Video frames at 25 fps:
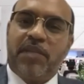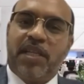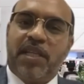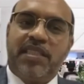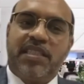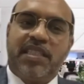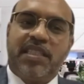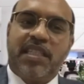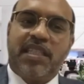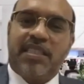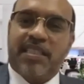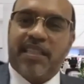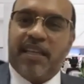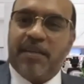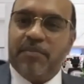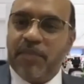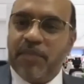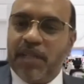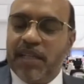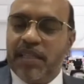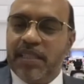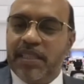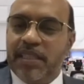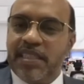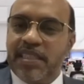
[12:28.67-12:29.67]
some
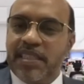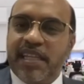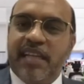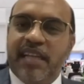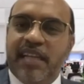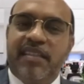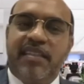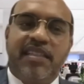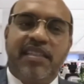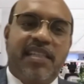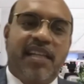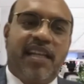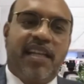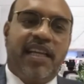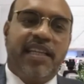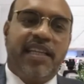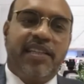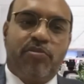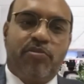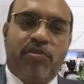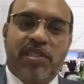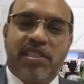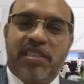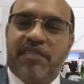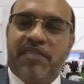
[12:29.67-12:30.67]
standards like
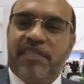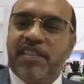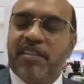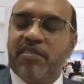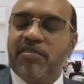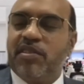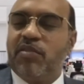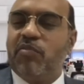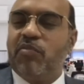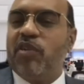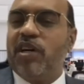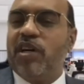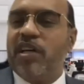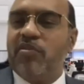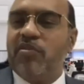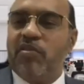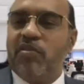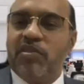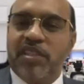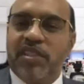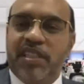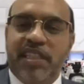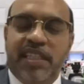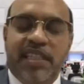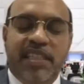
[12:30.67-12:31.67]
27001
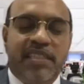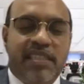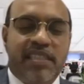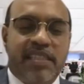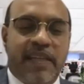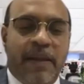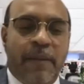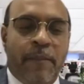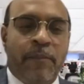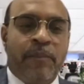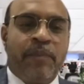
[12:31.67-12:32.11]
or NIST.